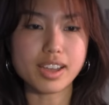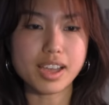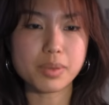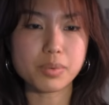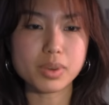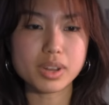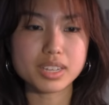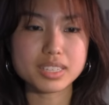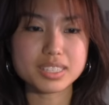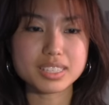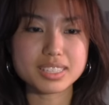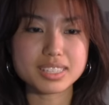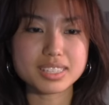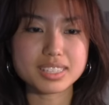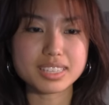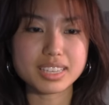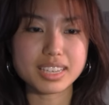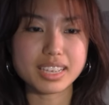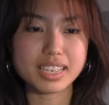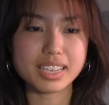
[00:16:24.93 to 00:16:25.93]
I wanted to
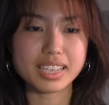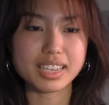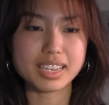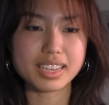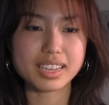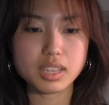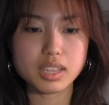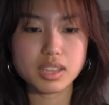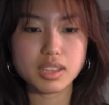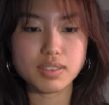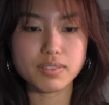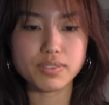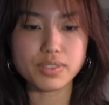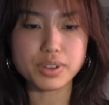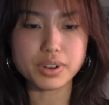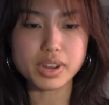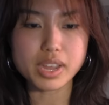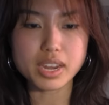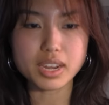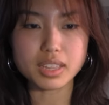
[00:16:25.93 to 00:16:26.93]
see if
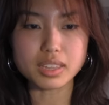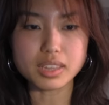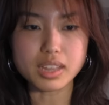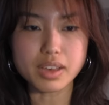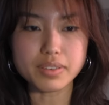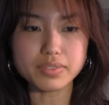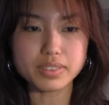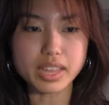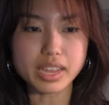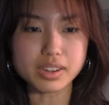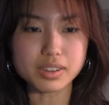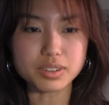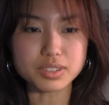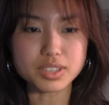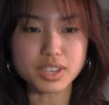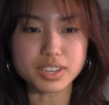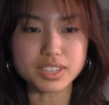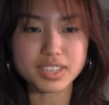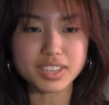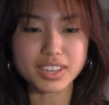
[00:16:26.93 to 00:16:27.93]
there are any love letters
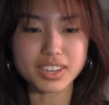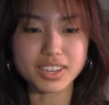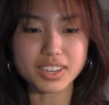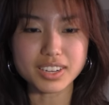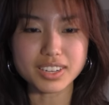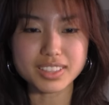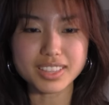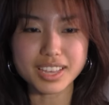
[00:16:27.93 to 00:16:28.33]
on here